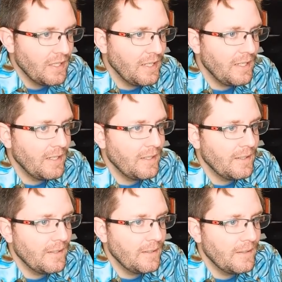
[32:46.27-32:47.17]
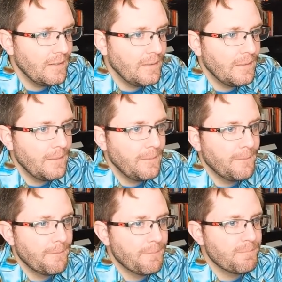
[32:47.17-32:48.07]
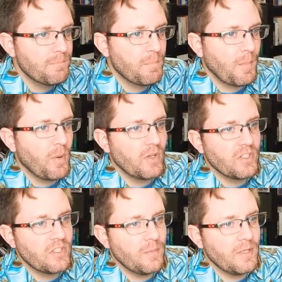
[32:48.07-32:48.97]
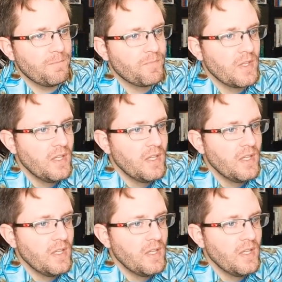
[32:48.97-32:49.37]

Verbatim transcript: um, purportedly stupid.